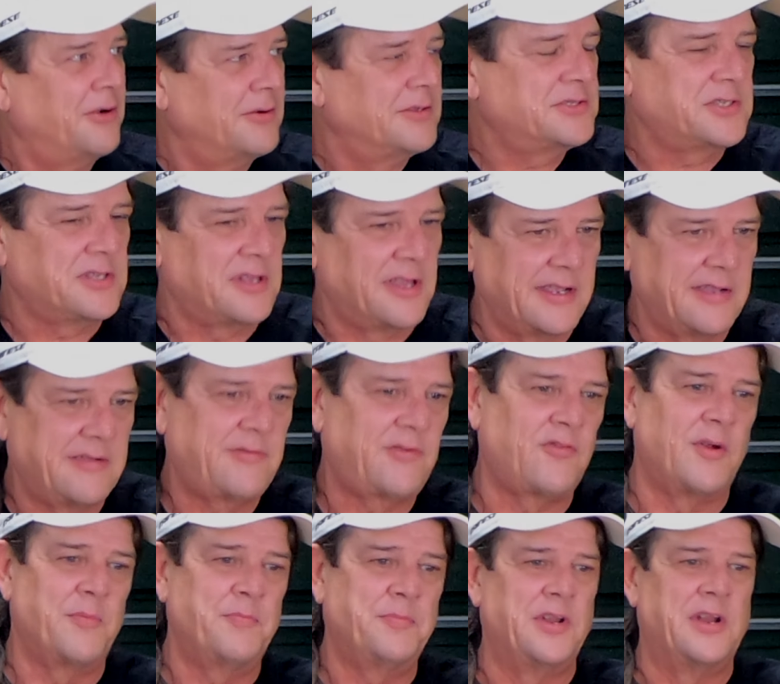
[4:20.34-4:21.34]
it's like
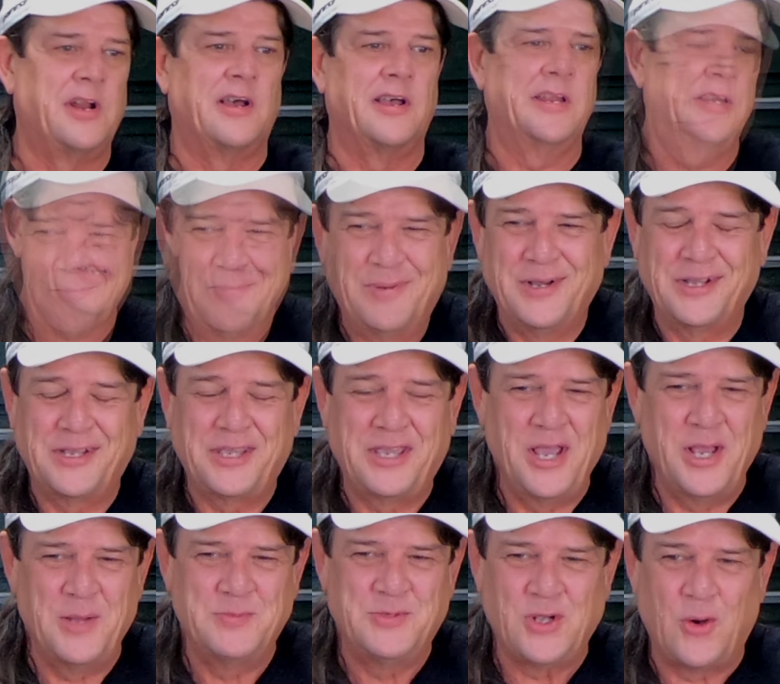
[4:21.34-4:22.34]
kryptonite. But
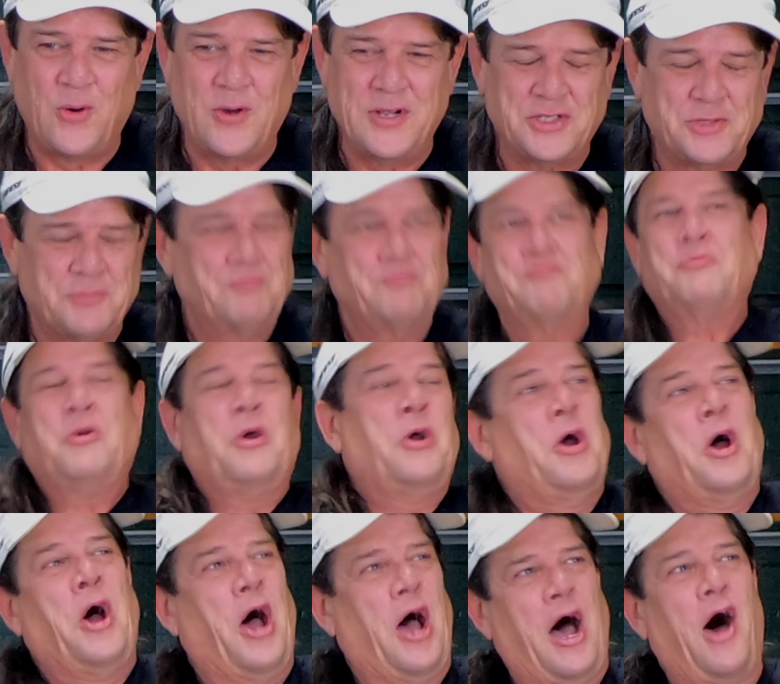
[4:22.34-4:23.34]
Kim's always,
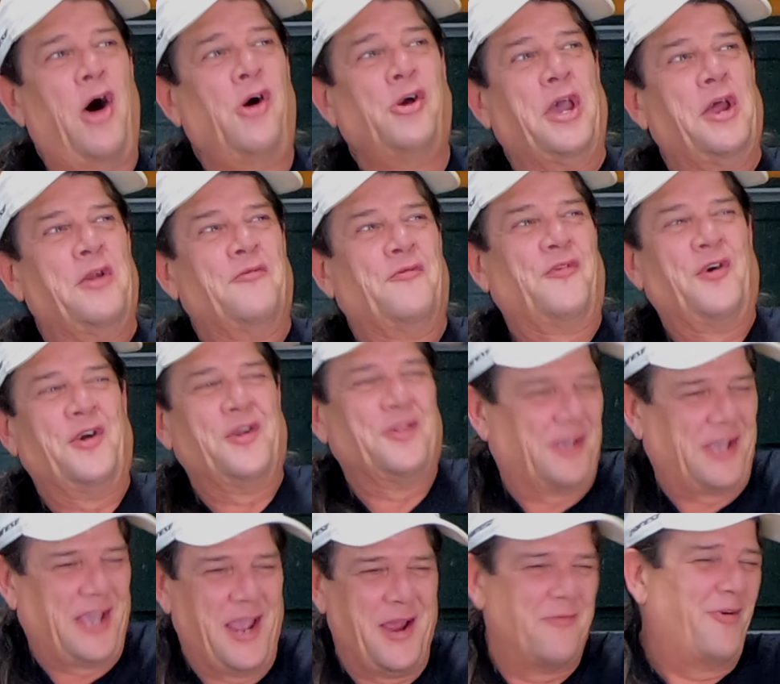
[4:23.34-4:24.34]
I'll get in front of
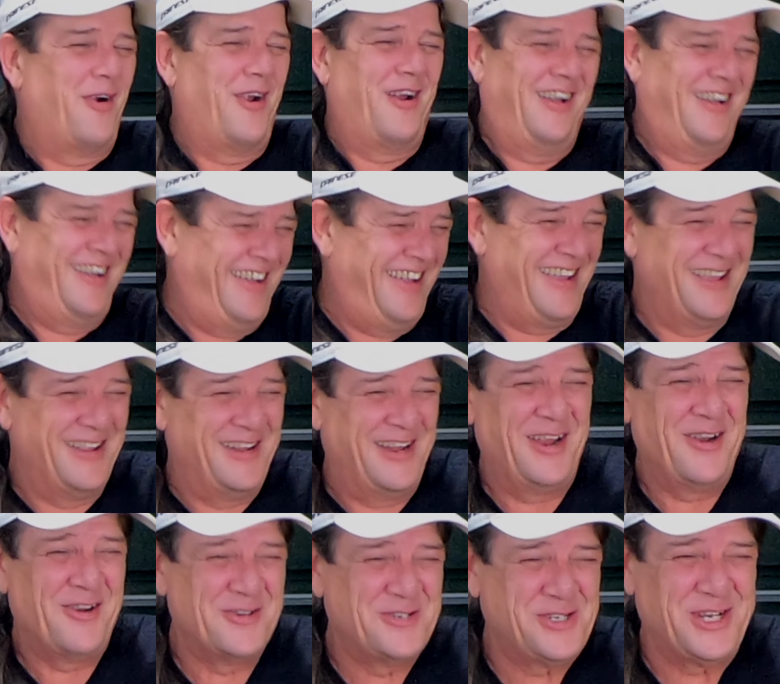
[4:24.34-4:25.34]
the camera. And
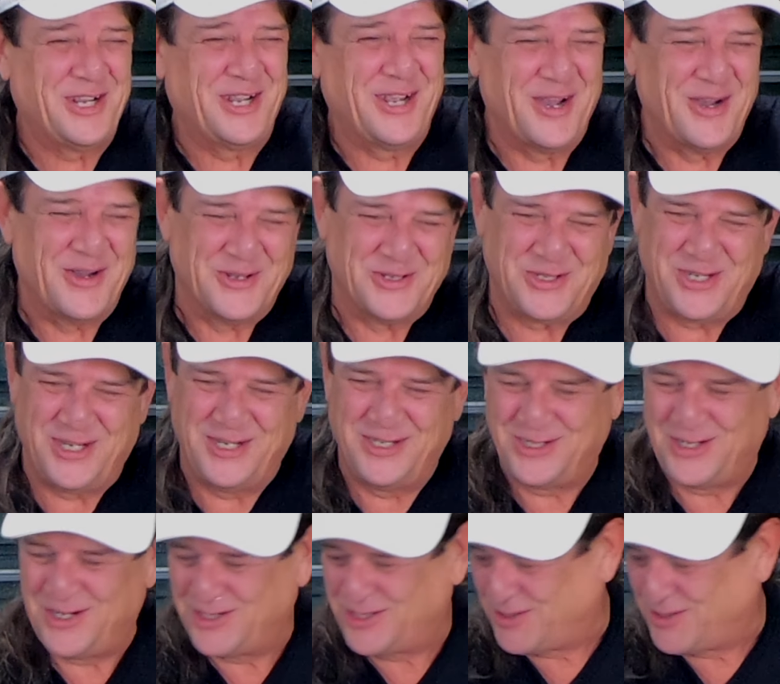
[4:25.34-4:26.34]
here she goes. She's just